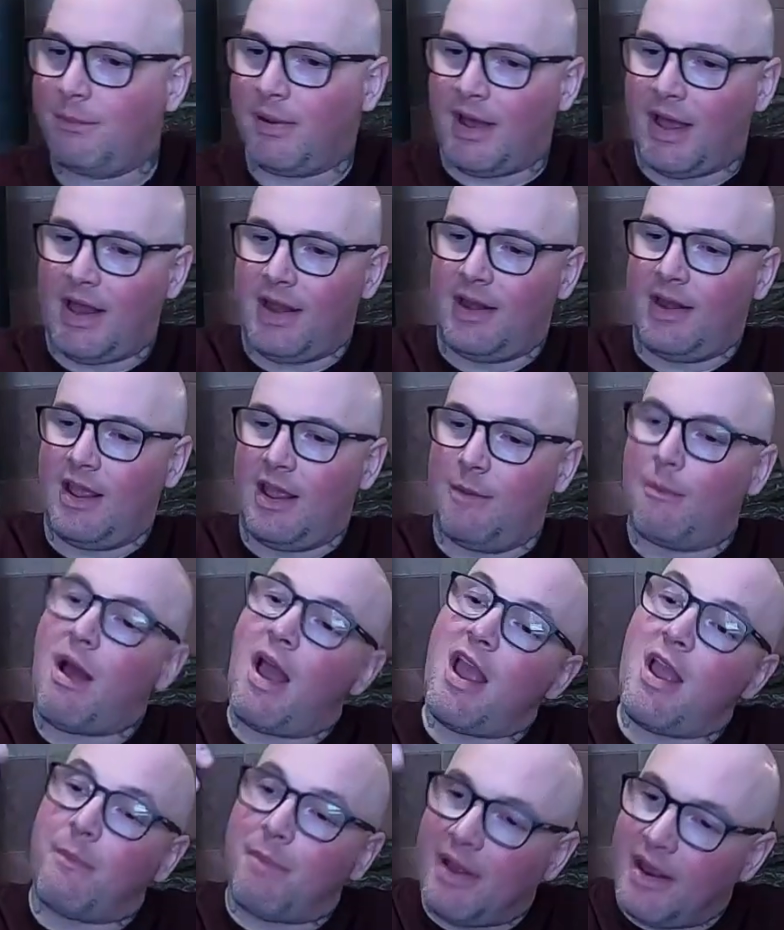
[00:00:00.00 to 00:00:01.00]
but in
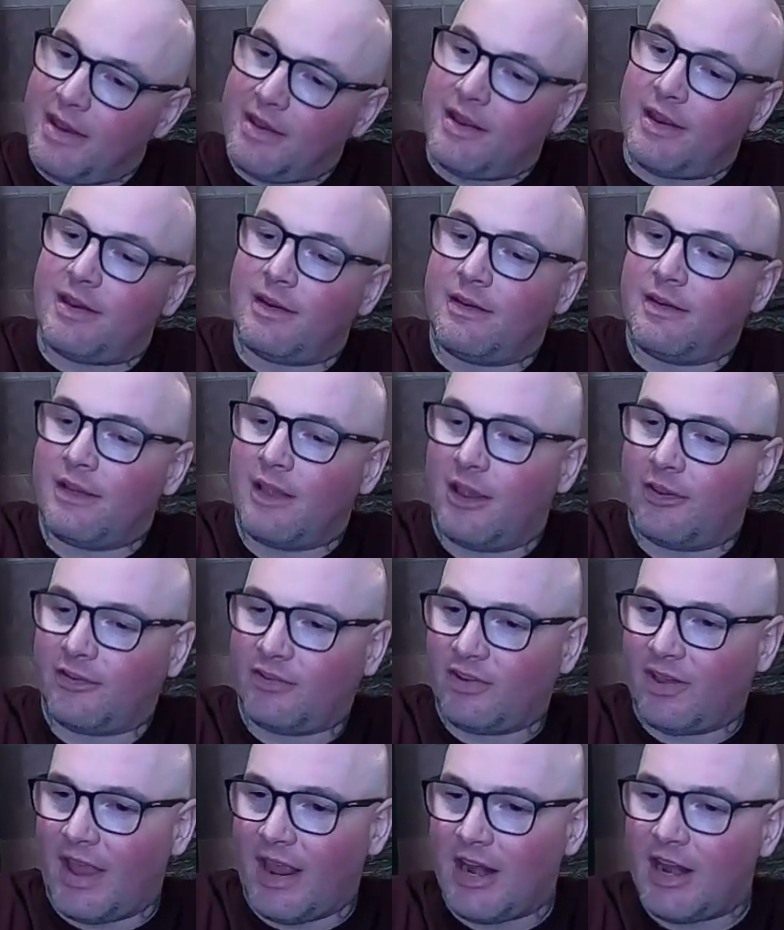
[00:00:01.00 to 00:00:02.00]
my opinion, a
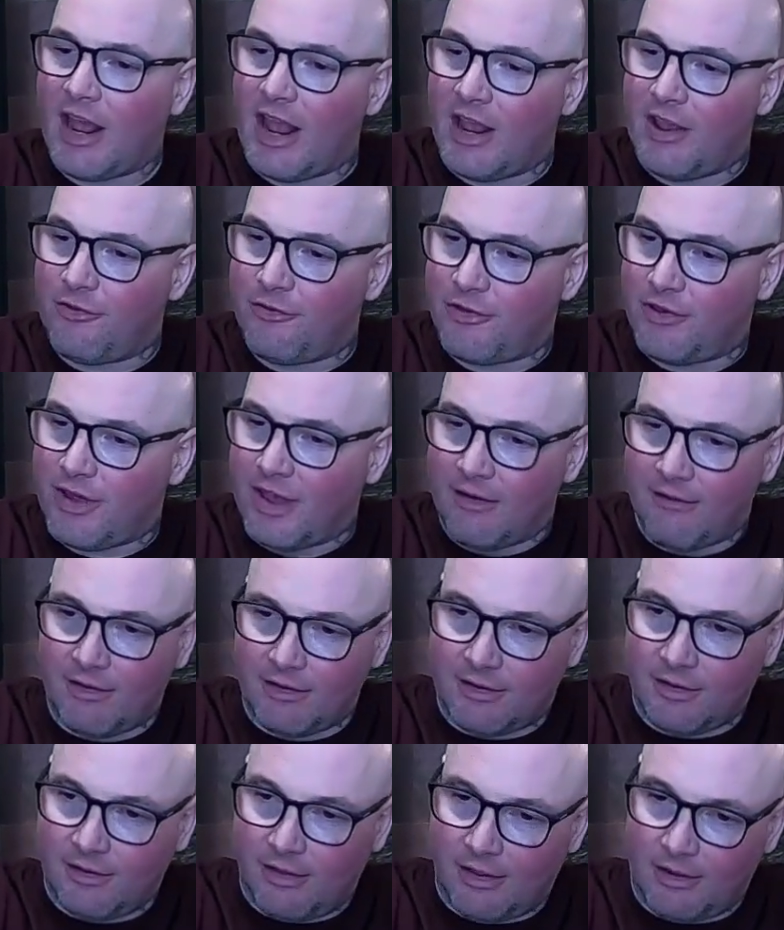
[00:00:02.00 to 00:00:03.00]
slight edge
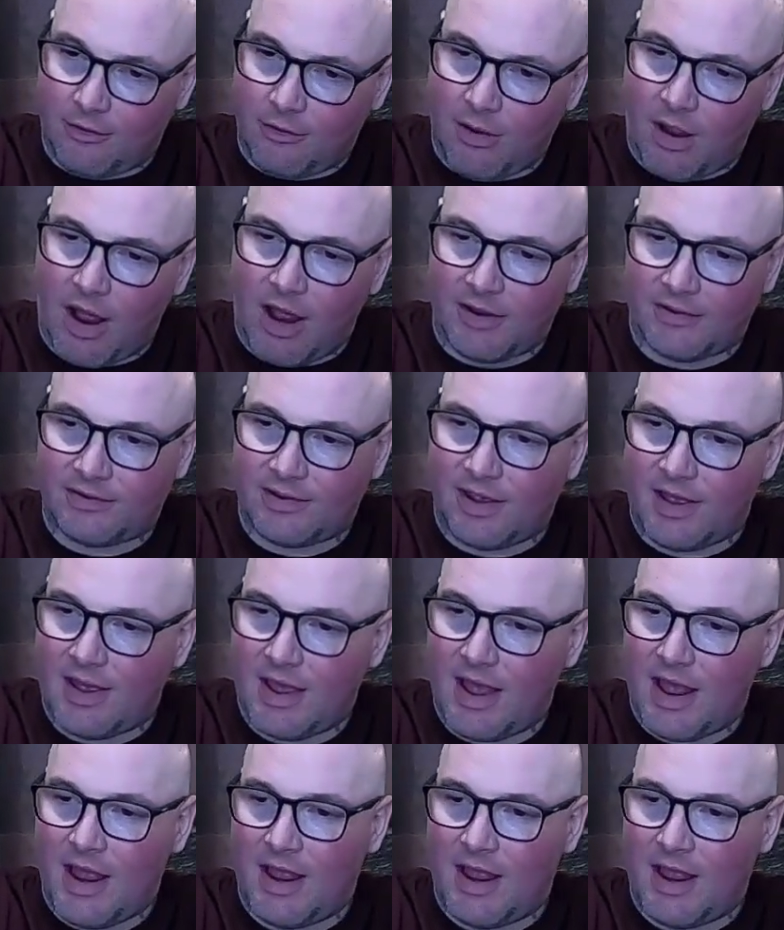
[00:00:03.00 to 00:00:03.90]
given to the Lacrosse.